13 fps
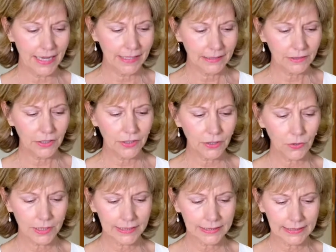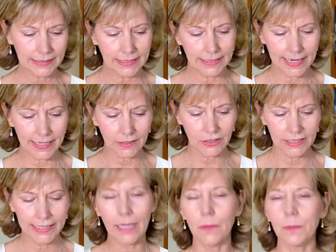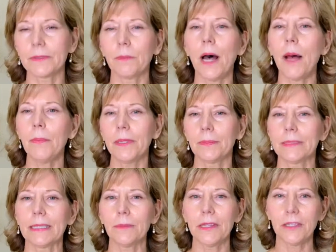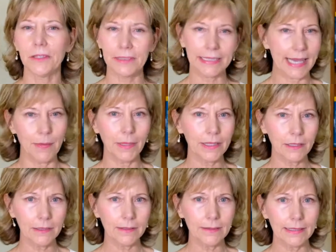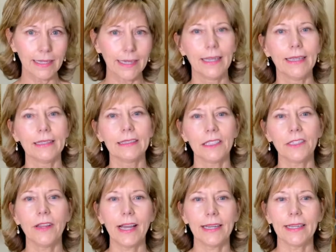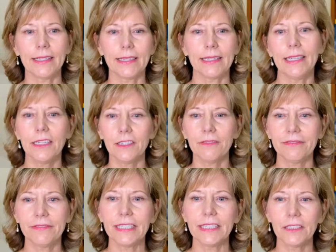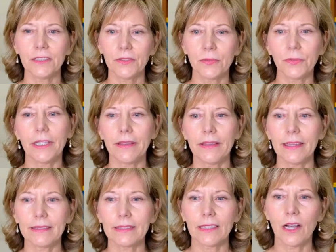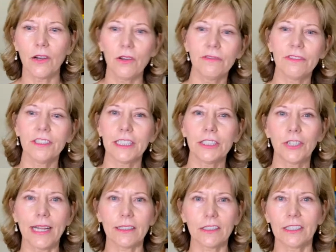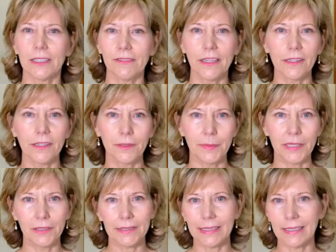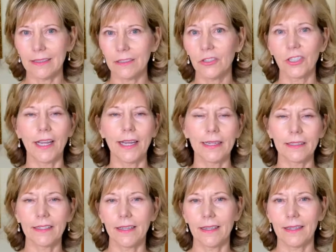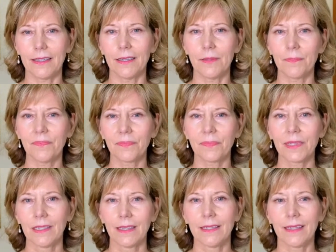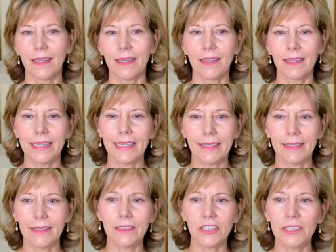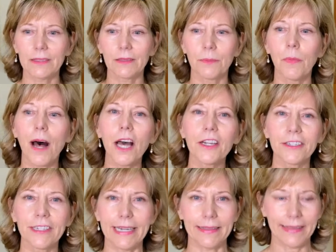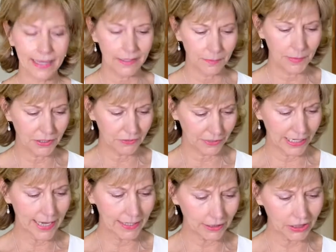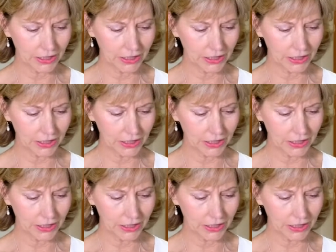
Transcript: So the quercetin actually helps mop up some of those chemicals so that it interferes with this over attraction of other immune cells trying to just moderate that immune reaction.